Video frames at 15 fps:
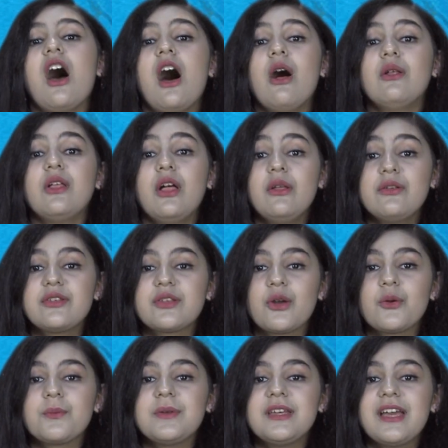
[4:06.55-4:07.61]
I'll
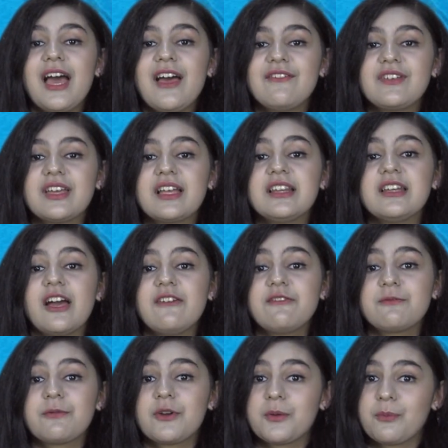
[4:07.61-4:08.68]
also be having a
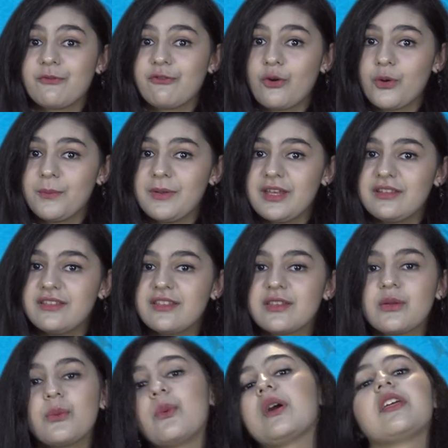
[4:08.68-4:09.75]
live
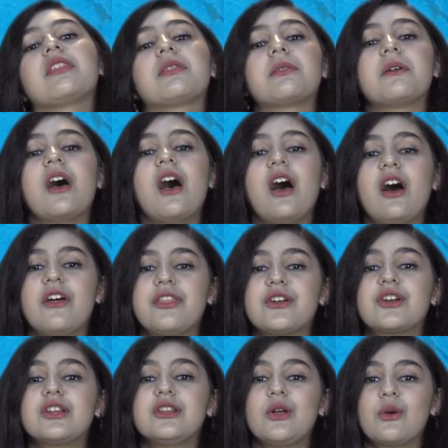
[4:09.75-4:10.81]
performance with
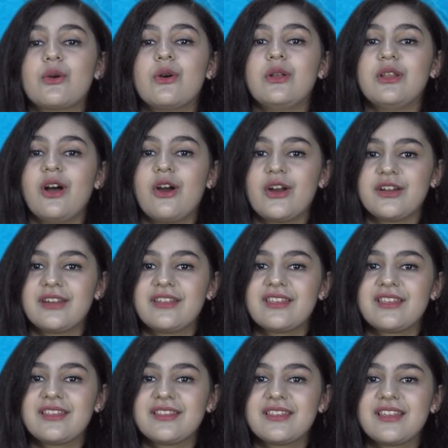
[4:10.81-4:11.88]
other local
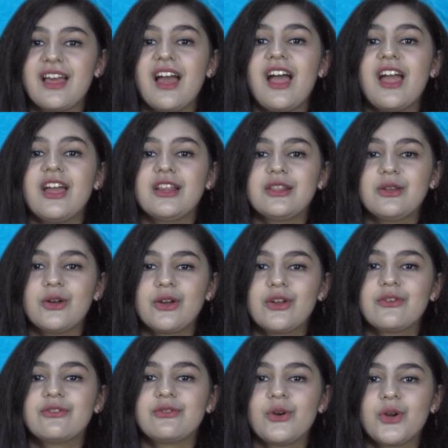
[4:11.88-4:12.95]
artists. I
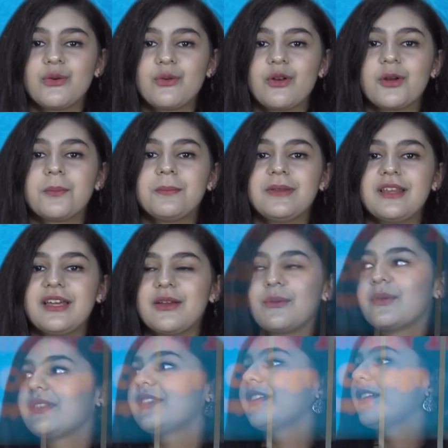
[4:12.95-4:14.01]
look forward to playing
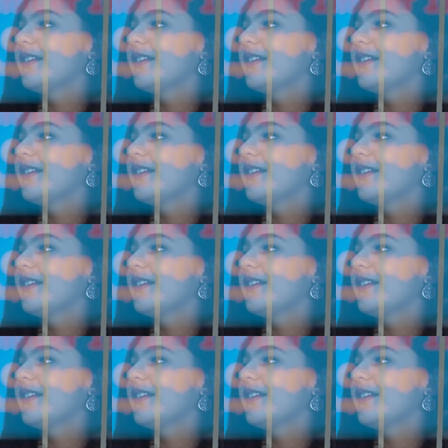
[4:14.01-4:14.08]
with